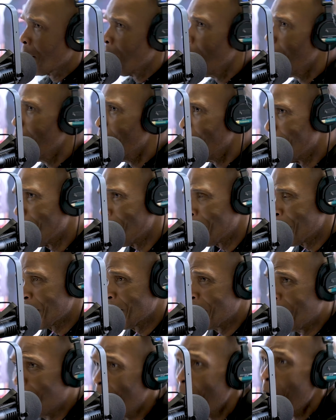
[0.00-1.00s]
you
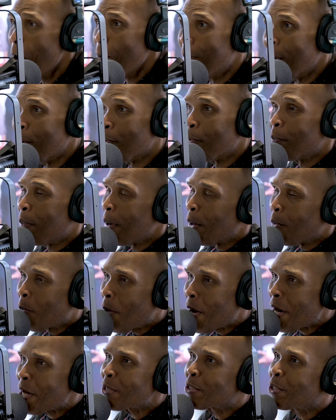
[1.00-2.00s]
know, but but
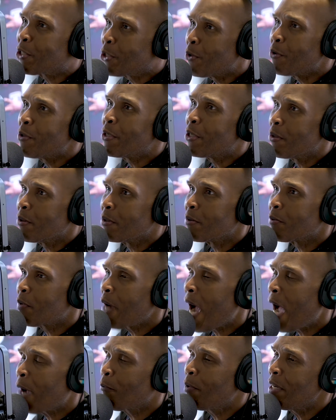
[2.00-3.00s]
where do you?
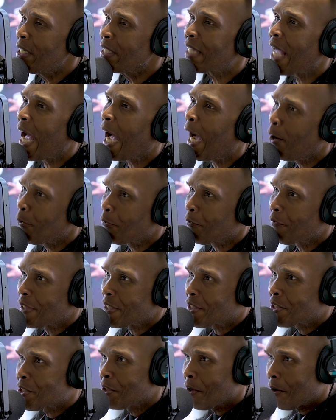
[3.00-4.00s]
Where well, did the you know what? One